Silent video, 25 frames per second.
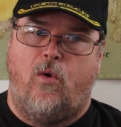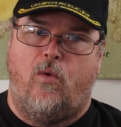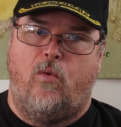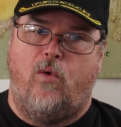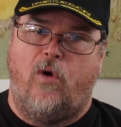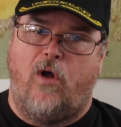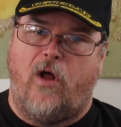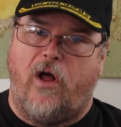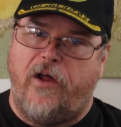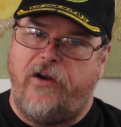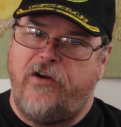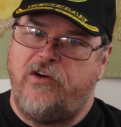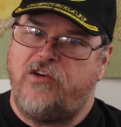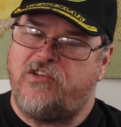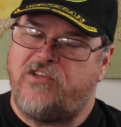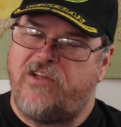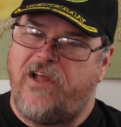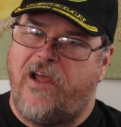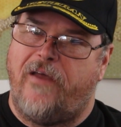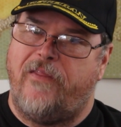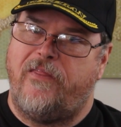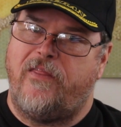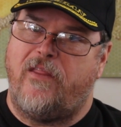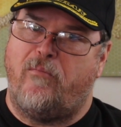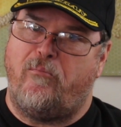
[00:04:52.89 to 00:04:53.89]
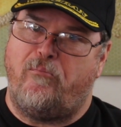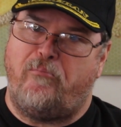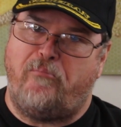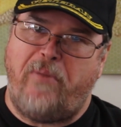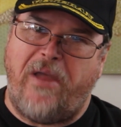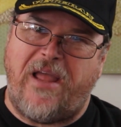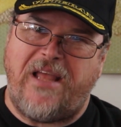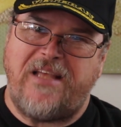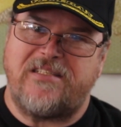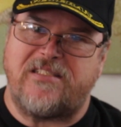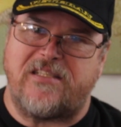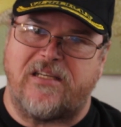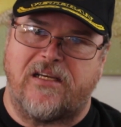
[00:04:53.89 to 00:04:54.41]
will understand the
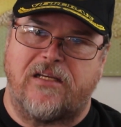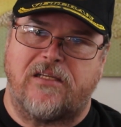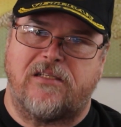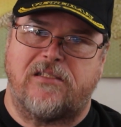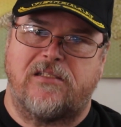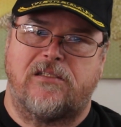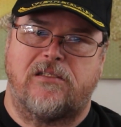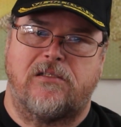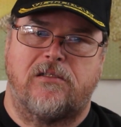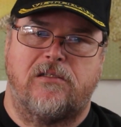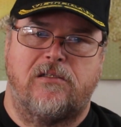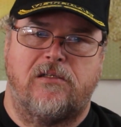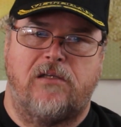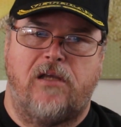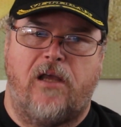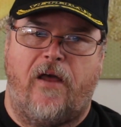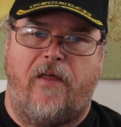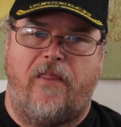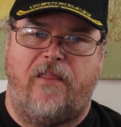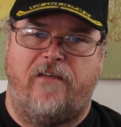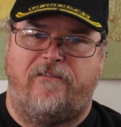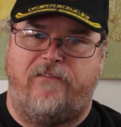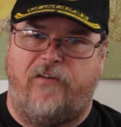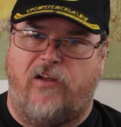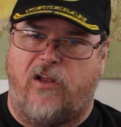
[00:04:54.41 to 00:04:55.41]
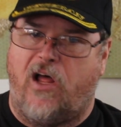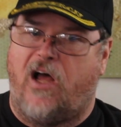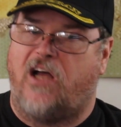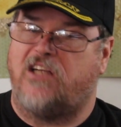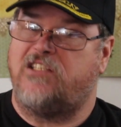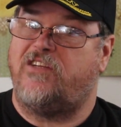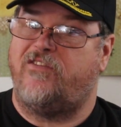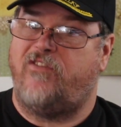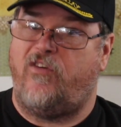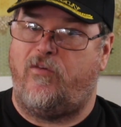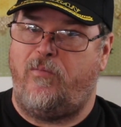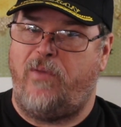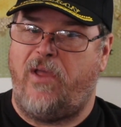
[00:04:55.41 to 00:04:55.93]
basics and the
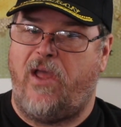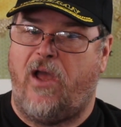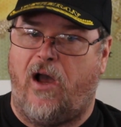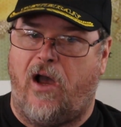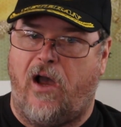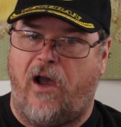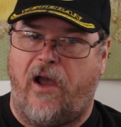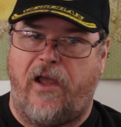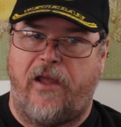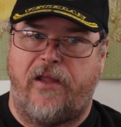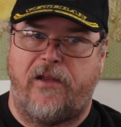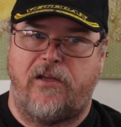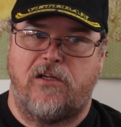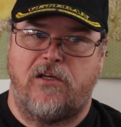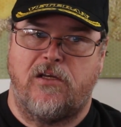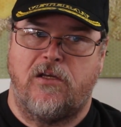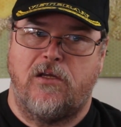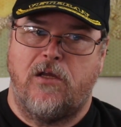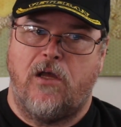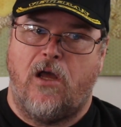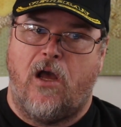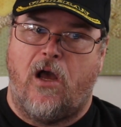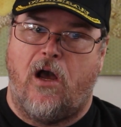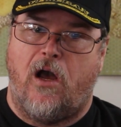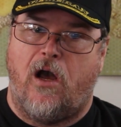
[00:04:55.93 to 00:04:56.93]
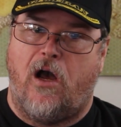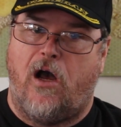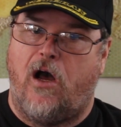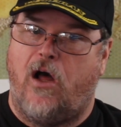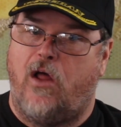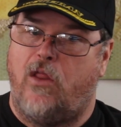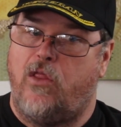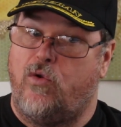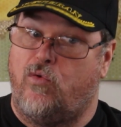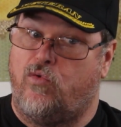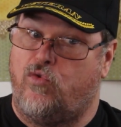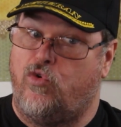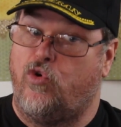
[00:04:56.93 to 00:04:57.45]
philosophy behind
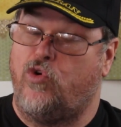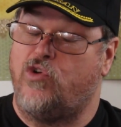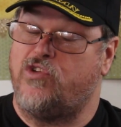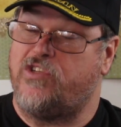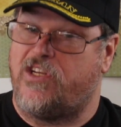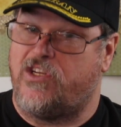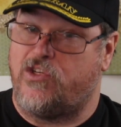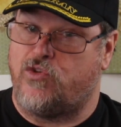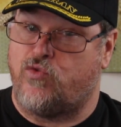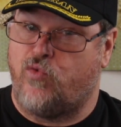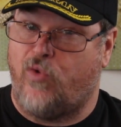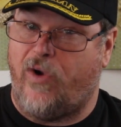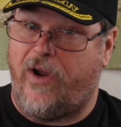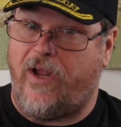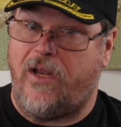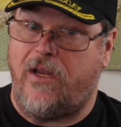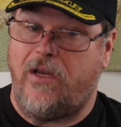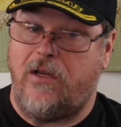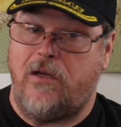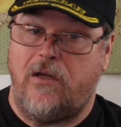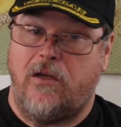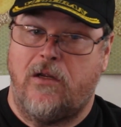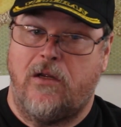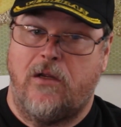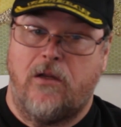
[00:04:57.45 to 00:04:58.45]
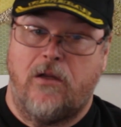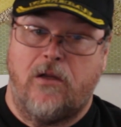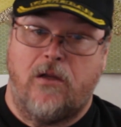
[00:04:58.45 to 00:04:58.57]
the rules as written,